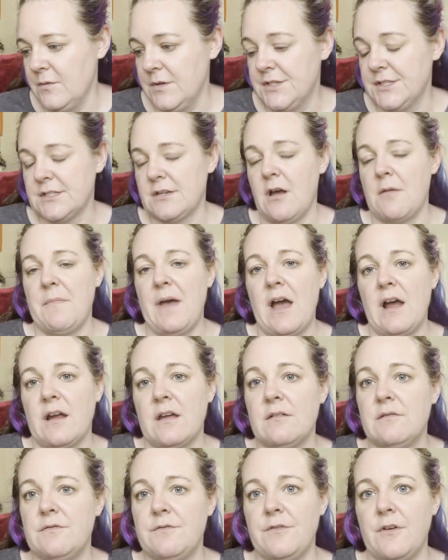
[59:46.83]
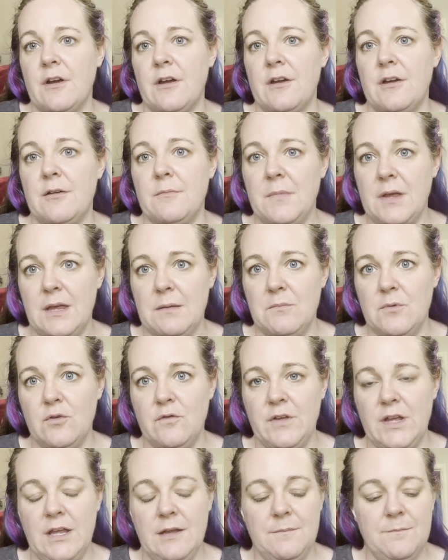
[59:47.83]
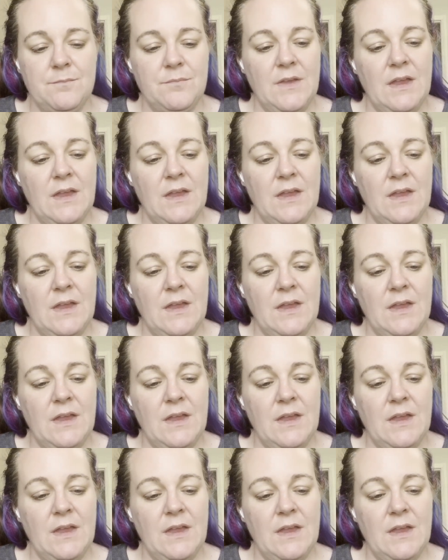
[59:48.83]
we just got back from a movie.